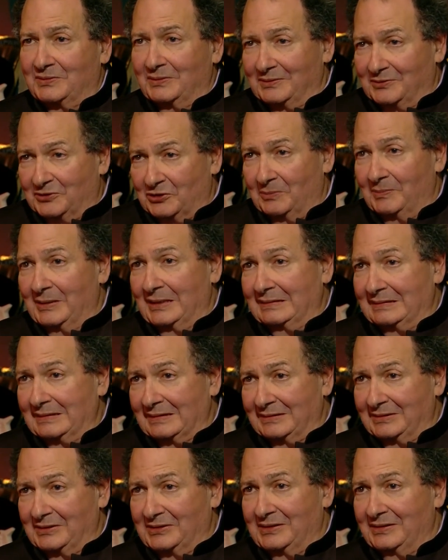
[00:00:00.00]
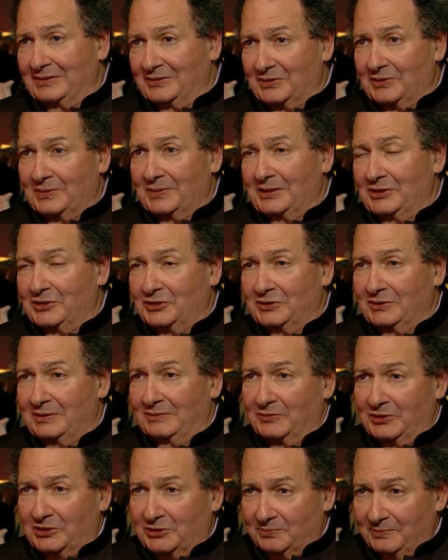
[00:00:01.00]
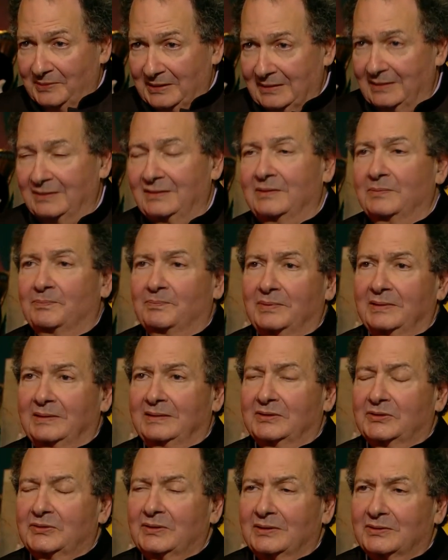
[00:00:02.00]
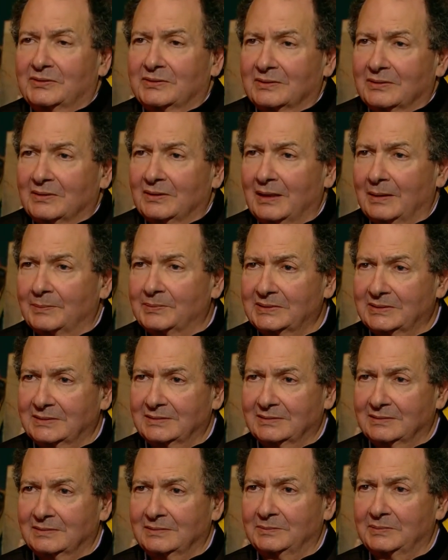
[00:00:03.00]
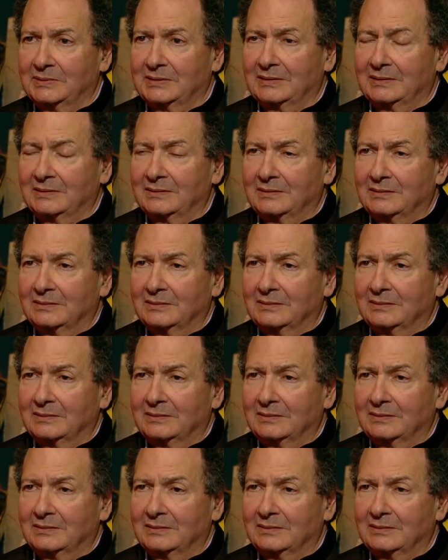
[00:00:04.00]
traumatic disintegration, which made the structure collapse completely.